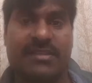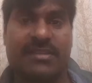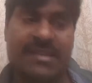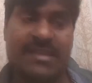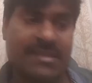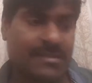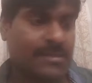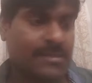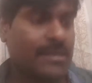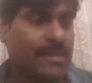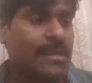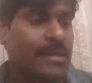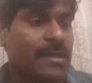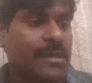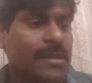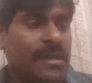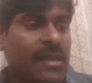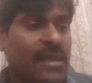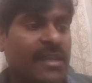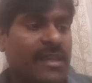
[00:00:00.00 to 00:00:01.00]
Yes,
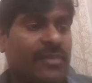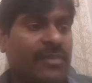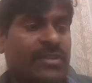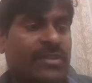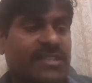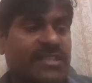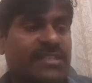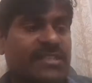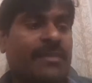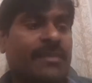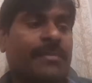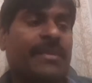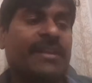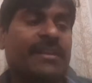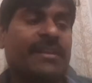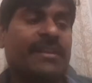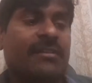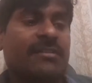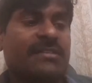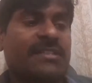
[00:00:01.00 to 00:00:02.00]
like we can say,
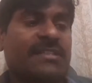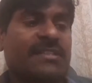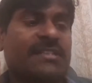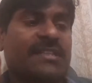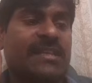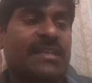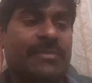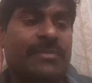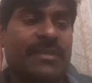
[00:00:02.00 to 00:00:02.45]
metal oxides can